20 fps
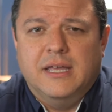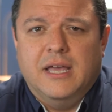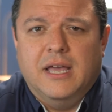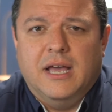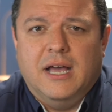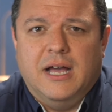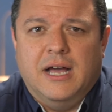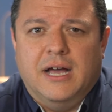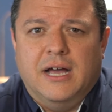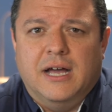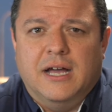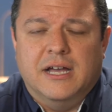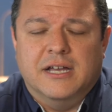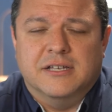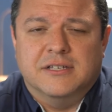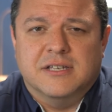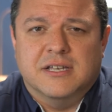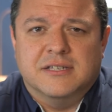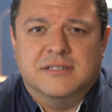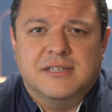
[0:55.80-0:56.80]

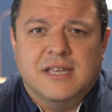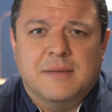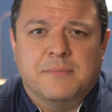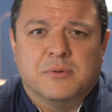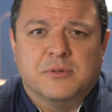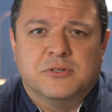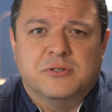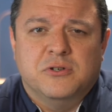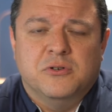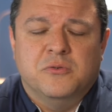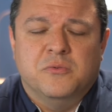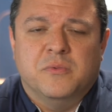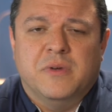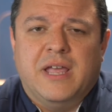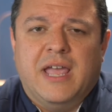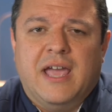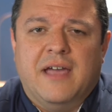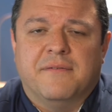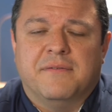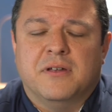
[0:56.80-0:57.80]
a sample student we
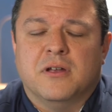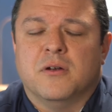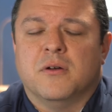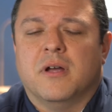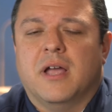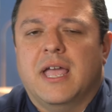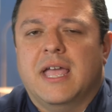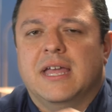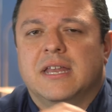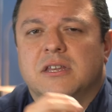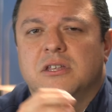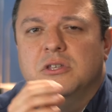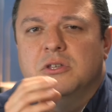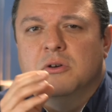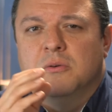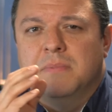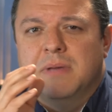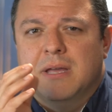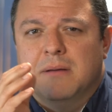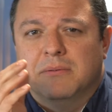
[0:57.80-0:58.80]
have here, and
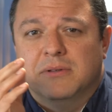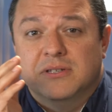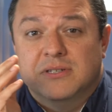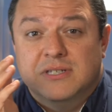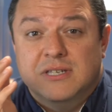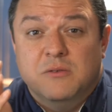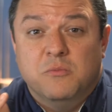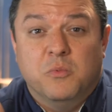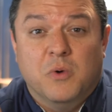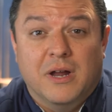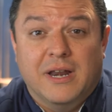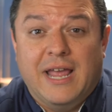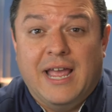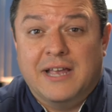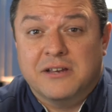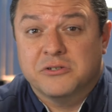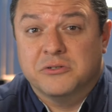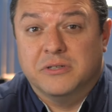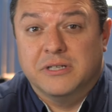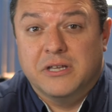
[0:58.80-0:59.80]
you'll be able to see what
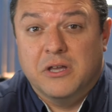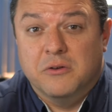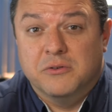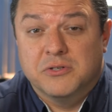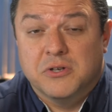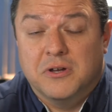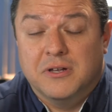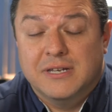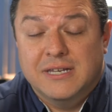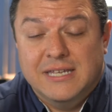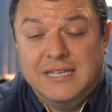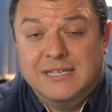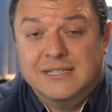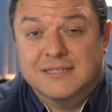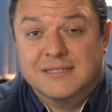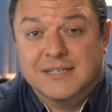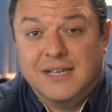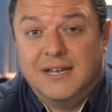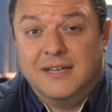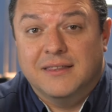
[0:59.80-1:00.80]
actually goes on
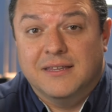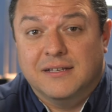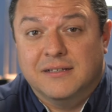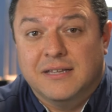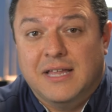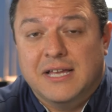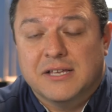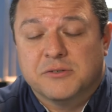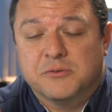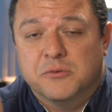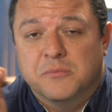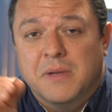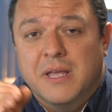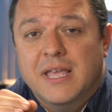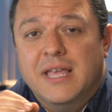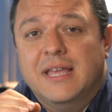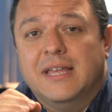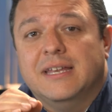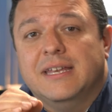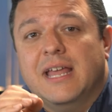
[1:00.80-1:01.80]
inside the classroom.
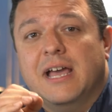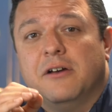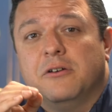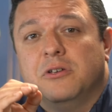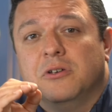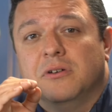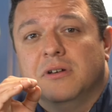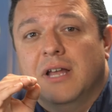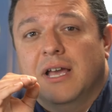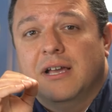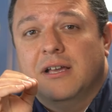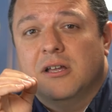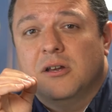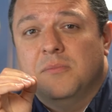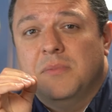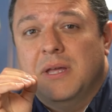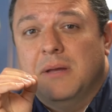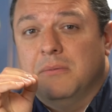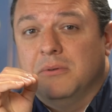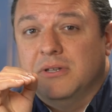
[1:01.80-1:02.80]
Now, you're not going to
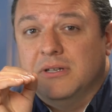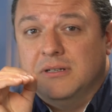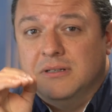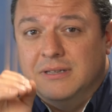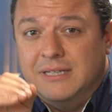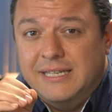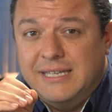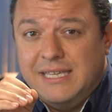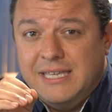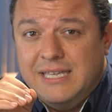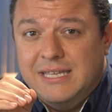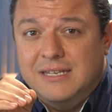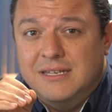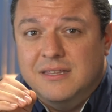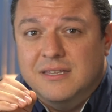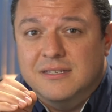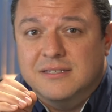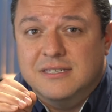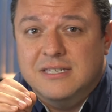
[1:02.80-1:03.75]
be able to click into this